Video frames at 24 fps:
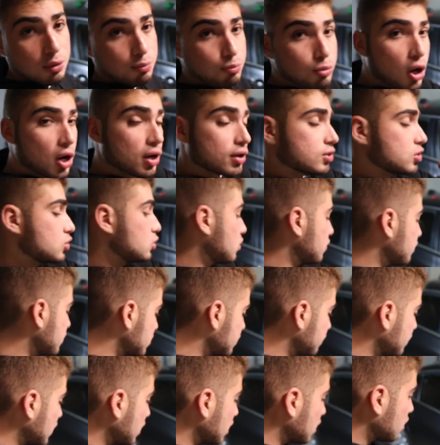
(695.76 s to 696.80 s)
the part two of
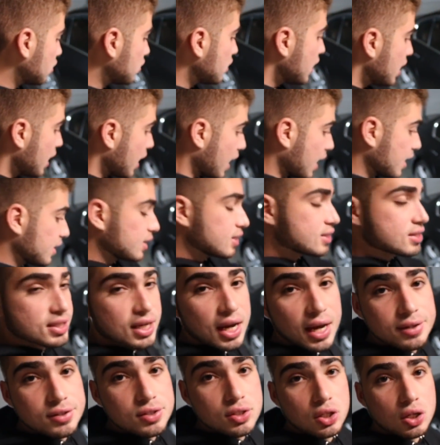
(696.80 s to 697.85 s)
this video and the
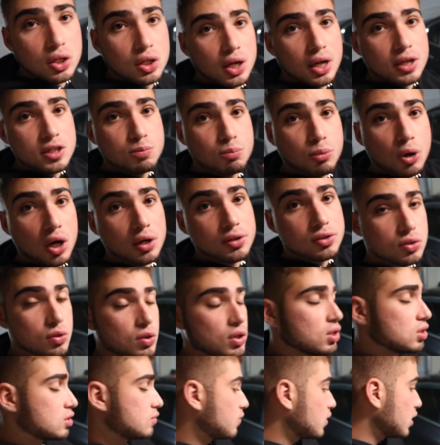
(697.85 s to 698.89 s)
side skirt as part two to this